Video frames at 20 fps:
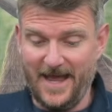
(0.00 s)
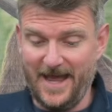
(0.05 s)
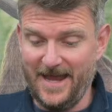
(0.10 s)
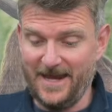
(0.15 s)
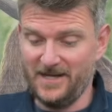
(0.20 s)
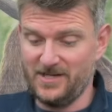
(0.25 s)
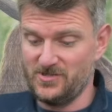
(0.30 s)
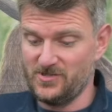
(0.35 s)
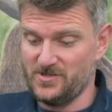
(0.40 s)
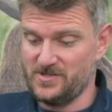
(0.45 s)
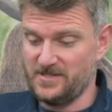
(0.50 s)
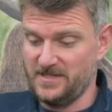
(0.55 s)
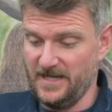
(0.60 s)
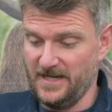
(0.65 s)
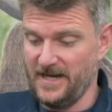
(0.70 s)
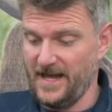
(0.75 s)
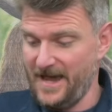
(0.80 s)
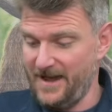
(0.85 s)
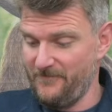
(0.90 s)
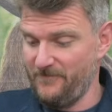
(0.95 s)
it just
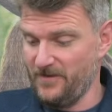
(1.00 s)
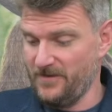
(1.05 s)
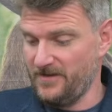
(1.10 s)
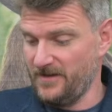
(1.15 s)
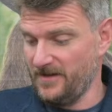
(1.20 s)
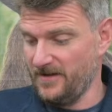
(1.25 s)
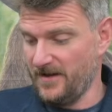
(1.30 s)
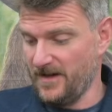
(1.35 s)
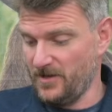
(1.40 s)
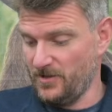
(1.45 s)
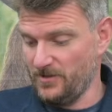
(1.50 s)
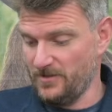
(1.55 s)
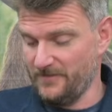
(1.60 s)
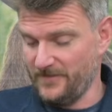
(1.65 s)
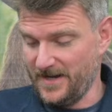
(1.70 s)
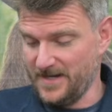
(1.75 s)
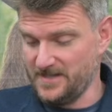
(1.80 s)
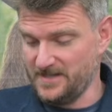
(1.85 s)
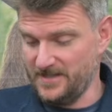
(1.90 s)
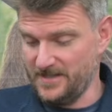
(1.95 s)
did everything I could
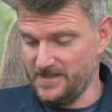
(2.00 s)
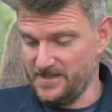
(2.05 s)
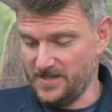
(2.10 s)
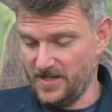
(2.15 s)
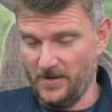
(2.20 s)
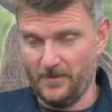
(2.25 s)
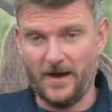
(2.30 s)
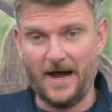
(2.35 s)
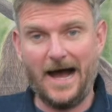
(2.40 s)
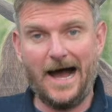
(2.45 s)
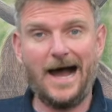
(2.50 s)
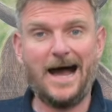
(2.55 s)
have asked it to do.